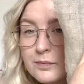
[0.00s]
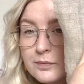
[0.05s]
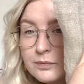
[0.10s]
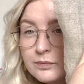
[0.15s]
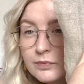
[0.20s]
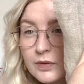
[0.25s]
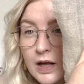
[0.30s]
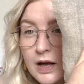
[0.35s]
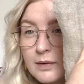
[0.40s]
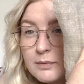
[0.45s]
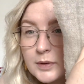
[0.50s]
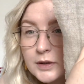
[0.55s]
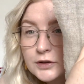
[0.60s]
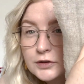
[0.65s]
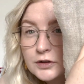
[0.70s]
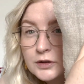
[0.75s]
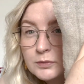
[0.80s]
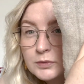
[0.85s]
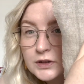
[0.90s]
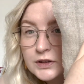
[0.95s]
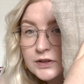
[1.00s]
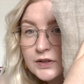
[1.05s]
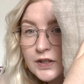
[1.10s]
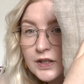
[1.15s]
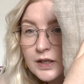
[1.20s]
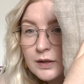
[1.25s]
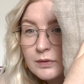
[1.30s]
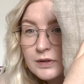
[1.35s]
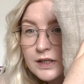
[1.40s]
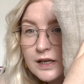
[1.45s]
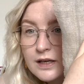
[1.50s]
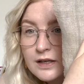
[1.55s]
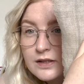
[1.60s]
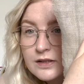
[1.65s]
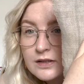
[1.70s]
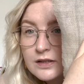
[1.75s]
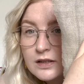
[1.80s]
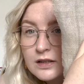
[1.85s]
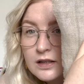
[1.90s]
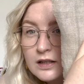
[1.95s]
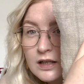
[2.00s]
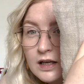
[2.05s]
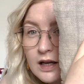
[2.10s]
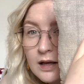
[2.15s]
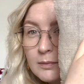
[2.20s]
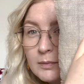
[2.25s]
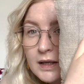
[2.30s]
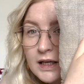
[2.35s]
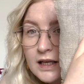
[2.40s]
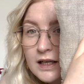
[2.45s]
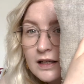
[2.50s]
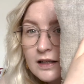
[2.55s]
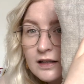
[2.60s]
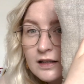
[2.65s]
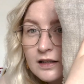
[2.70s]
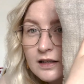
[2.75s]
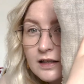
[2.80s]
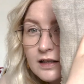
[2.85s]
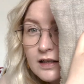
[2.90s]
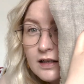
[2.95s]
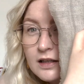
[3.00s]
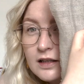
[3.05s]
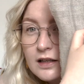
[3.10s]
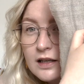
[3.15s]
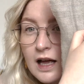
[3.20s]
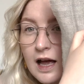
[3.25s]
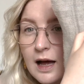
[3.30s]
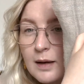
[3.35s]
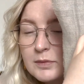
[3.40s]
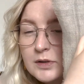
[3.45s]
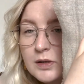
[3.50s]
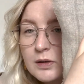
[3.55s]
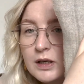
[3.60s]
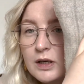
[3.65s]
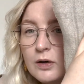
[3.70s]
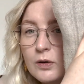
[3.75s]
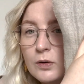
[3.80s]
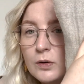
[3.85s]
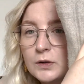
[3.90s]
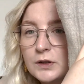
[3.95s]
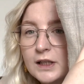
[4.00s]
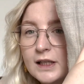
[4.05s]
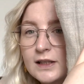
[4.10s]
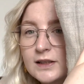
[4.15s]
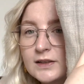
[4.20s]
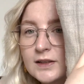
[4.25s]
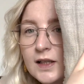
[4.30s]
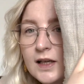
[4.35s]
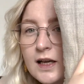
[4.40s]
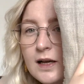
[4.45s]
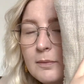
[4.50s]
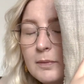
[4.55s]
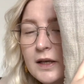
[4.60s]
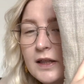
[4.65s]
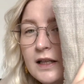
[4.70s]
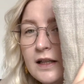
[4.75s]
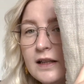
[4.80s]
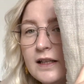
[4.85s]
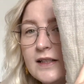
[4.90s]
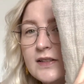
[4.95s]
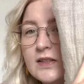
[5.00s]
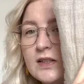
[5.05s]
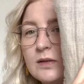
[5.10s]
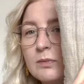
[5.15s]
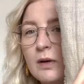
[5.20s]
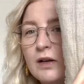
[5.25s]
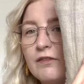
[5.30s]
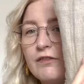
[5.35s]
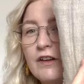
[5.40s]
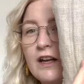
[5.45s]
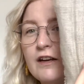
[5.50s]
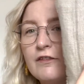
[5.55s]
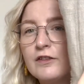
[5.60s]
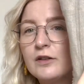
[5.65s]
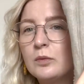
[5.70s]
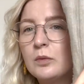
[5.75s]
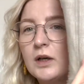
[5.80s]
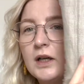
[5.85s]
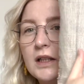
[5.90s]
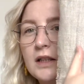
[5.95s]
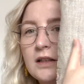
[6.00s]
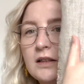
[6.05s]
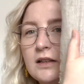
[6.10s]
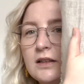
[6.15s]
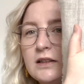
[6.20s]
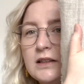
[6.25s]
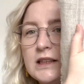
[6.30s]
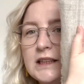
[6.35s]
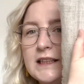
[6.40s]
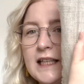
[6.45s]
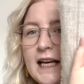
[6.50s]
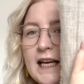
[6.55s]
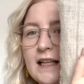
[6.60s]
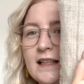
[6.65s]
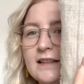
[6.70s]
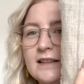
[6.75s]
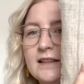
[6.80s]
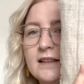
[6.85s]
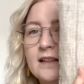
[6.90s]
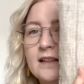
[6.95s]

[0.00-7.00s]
that mushroom just the cutest? I mean, absolutely gorgeous. I think this is my favourite one to date.